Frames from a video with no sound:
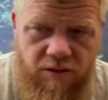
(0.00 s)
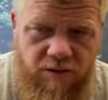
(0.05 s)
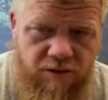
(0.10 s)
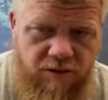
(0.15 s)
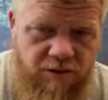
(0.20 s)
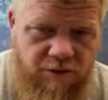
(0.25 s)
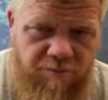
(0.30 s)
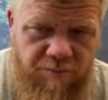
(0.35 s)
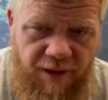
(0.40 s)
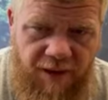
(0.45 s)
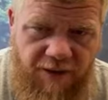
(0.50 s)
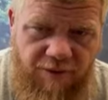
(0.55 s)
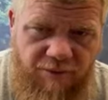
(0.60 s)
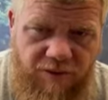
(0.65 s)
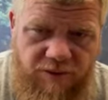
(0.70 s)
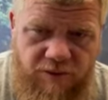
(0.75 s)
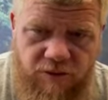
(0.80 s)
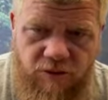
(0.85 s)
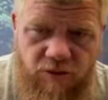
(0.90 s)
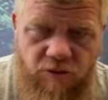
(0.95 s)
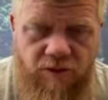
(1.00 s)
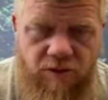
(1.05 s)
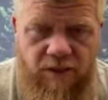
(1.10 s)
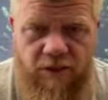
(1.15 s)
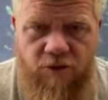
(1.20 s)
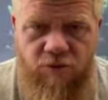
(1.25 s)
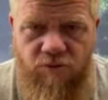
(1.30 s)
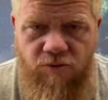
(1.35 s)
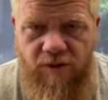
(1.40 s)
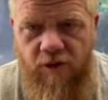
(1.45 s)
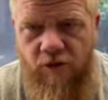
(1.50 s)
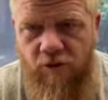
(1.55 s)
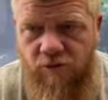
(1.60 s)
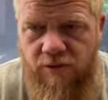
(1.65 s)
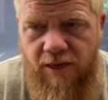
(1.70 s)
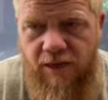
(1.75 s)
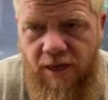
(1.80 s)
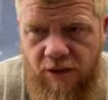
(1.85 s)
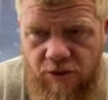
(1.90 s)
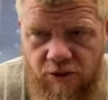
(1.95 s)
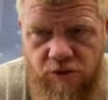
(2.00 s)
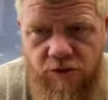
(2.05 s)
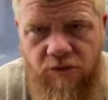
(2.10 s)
these migrants, you know, luxury hotels.